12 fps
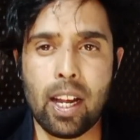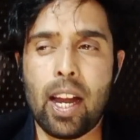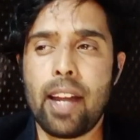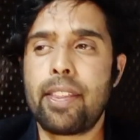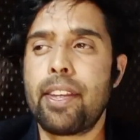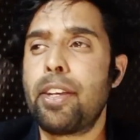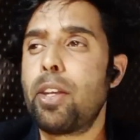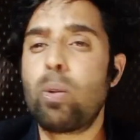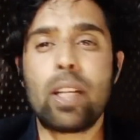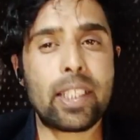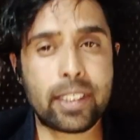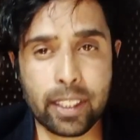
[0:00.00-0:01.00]
And the new
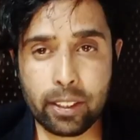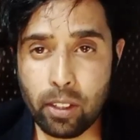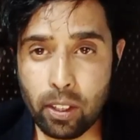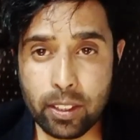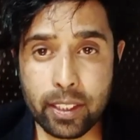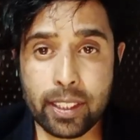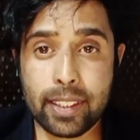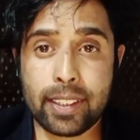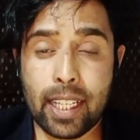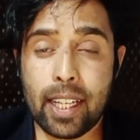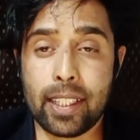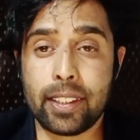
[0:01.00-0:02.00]
age technological
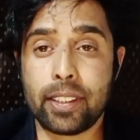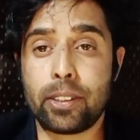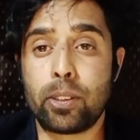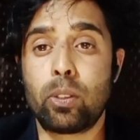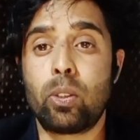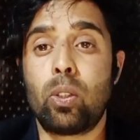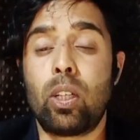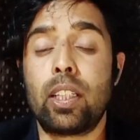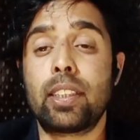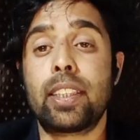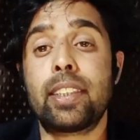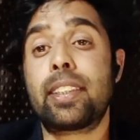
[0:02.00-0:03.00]
challenges,
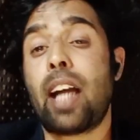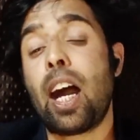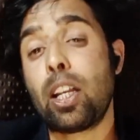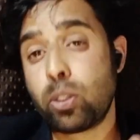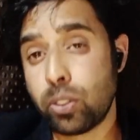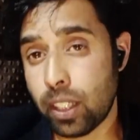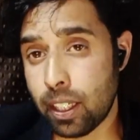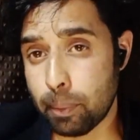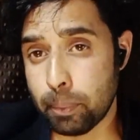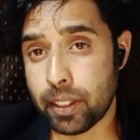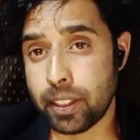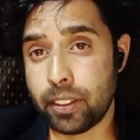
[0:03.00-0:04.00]
is also a
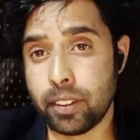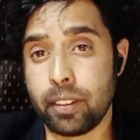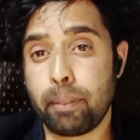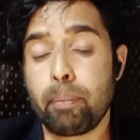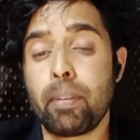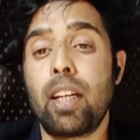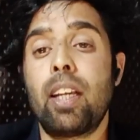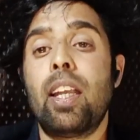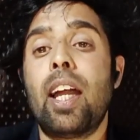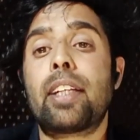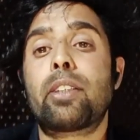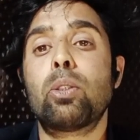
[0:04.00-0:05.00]
limitation.
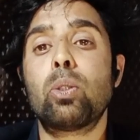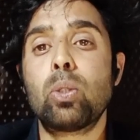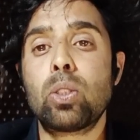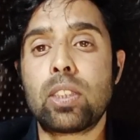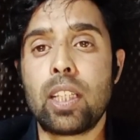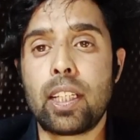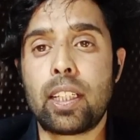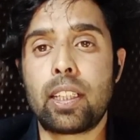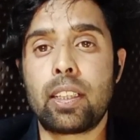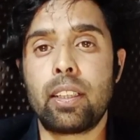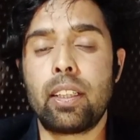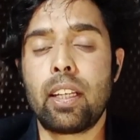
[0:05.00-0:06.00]
Like tools like
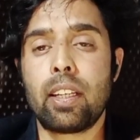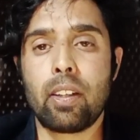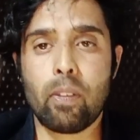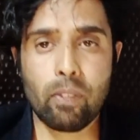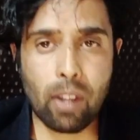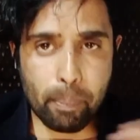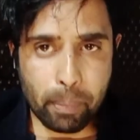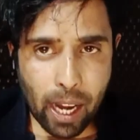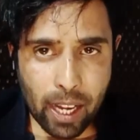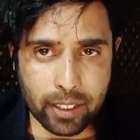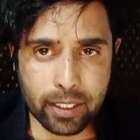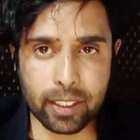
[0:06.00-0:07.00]

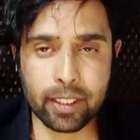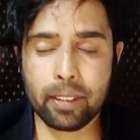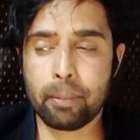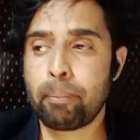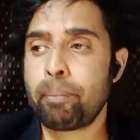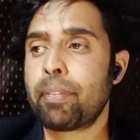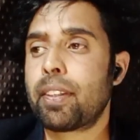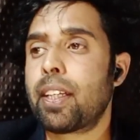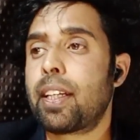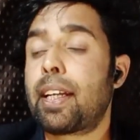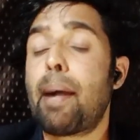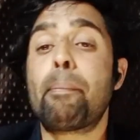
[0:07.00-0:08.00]
webcasting,
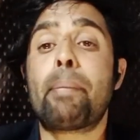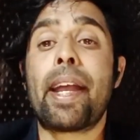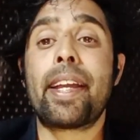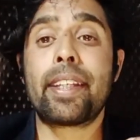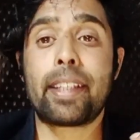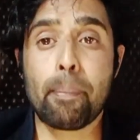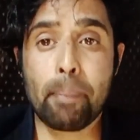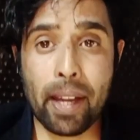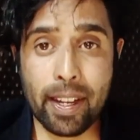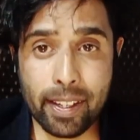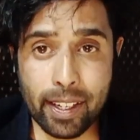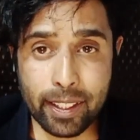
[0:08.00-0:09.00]
campaign
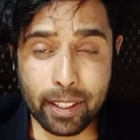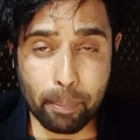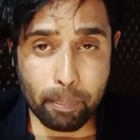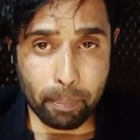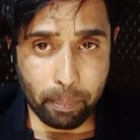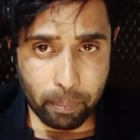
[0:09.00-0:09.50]
related